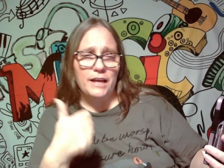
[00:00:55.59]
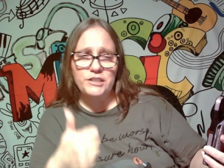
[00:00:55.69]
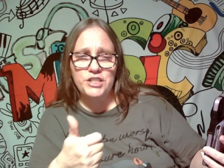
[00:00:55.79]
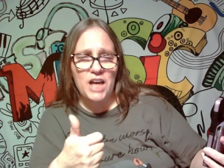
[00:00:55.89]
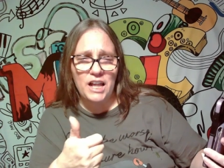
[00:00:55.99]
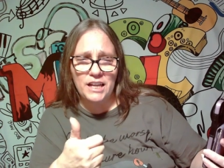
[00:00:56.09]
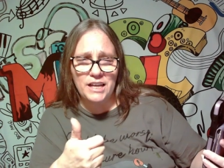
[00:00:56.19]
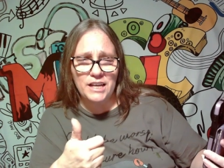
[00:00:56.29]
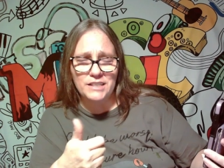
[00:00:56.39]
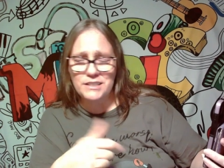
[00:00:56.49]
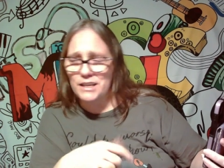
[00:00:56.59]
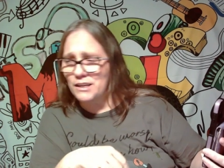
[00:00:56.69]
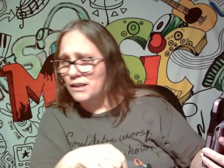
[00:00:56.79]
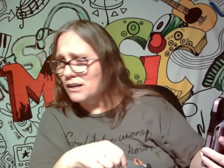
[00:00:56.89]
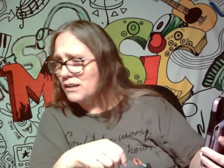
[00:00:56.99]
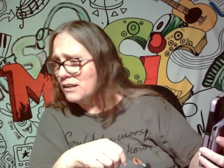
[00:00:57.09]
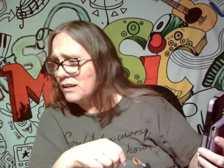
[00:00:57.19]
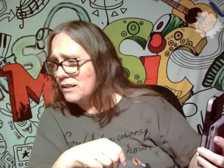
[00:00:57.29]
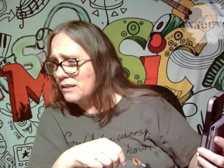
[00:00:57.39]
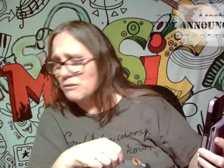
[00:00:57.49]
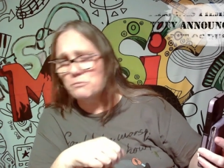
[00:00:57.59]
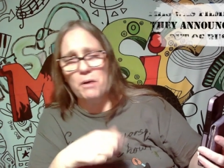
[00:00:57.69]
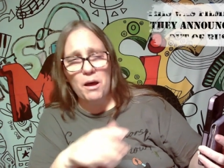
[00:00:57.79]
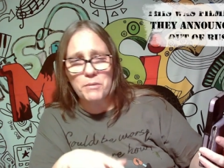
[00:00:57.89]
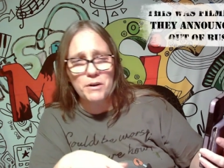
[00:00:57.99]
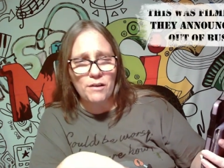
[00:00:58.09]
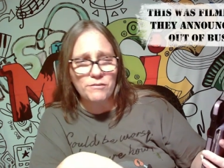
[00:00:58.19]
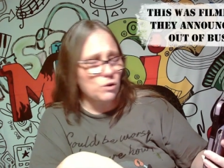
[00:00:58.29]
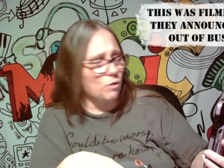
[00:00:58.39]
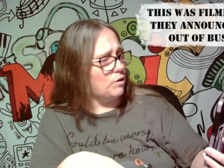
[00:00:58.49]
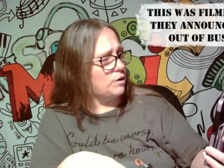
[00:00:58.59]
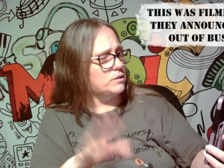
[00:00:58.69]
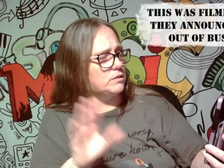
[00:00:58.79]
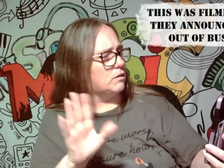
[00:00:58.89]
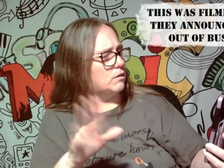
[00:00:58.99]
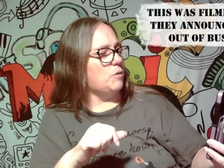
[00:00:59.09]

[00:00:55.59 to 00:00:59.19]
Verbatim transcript: like Chalice and I think it was Popping Off Toys.